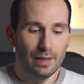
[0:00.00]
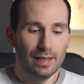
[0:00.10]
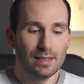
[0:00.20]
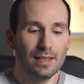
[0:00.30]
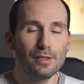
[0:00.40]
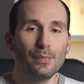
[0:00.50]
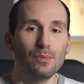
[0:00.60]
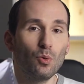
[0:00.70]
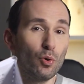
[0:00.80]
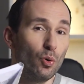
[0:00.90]
is a little bit
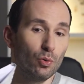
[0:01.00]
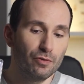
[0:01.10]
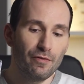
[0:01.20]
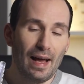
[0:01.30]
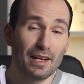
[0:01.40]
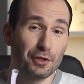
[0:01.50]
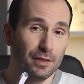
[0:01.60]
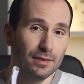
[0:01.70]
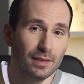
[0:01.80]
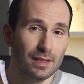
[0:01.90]
more old-fashioned.